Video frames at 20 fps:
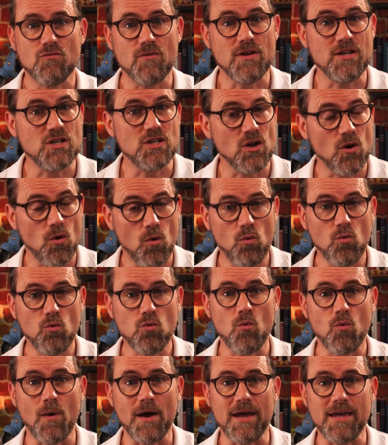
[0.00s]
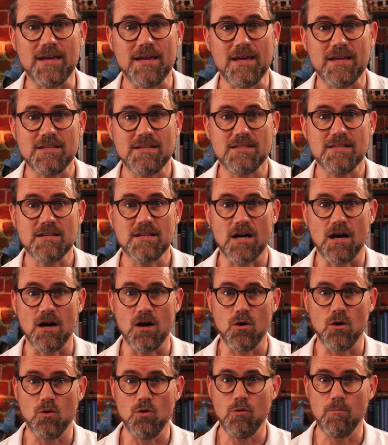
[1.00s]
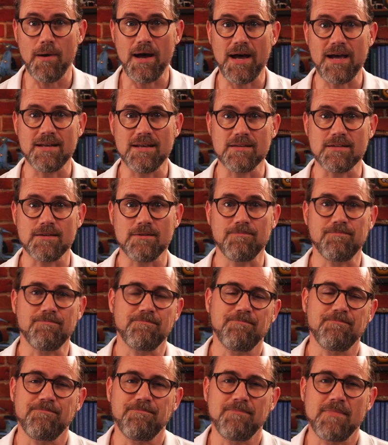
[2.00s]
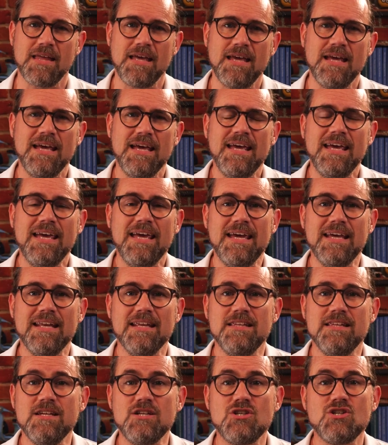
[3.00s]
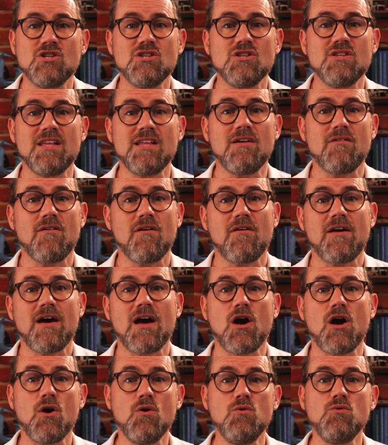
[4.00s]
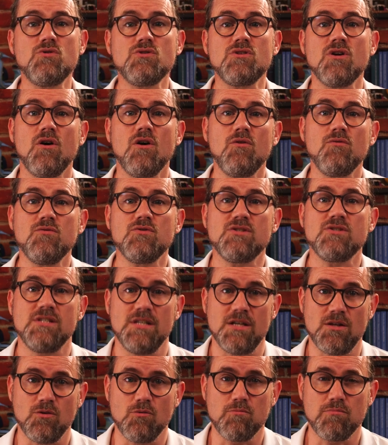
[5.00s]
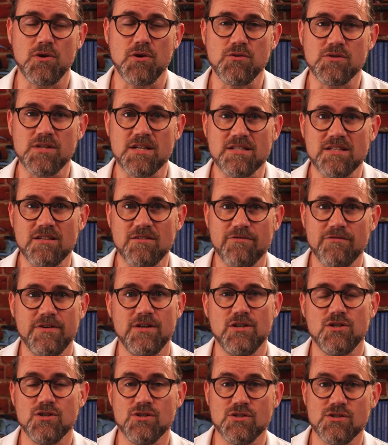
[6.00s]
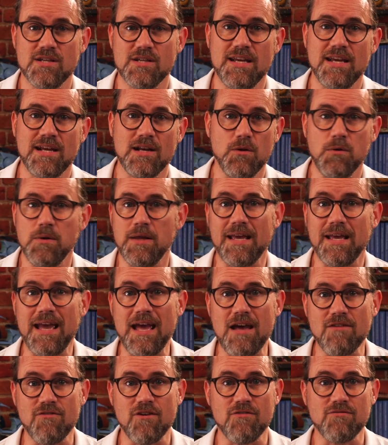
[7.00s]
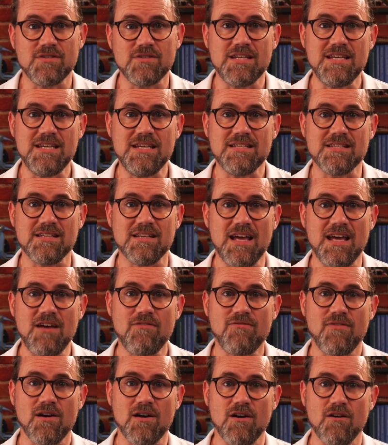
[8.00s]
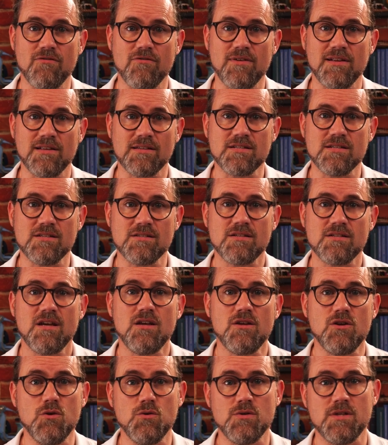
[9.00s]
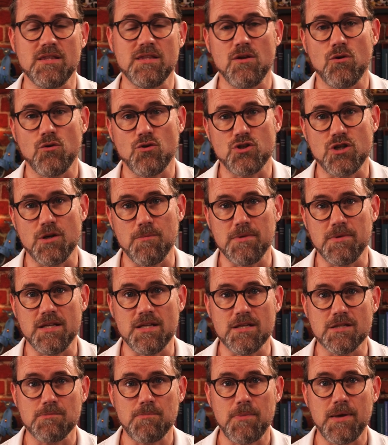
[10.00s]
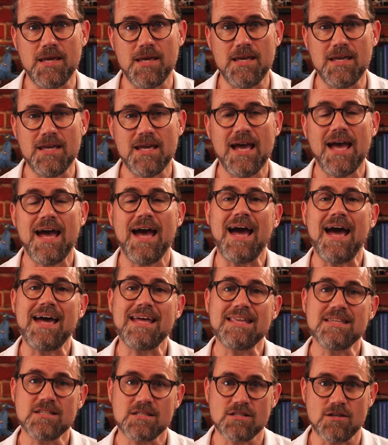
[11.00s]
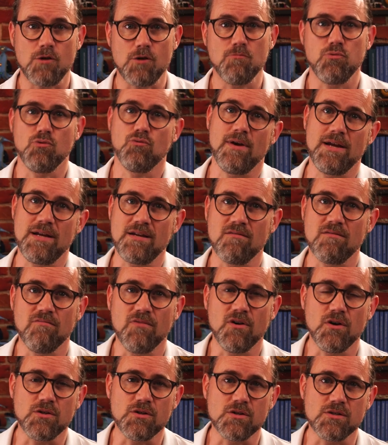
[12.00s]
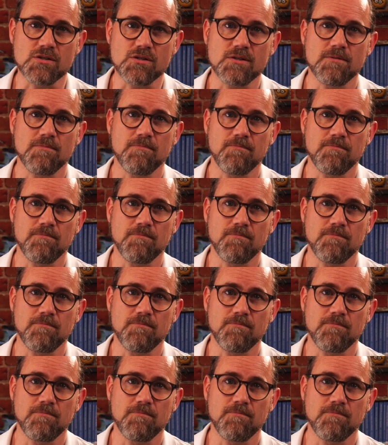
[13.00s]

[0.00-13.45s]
reaching all the way into the Ku band. In addition, there are a host of signal processing features, including FFTs and FIR filters using the on-chip DSP and sample rate converters.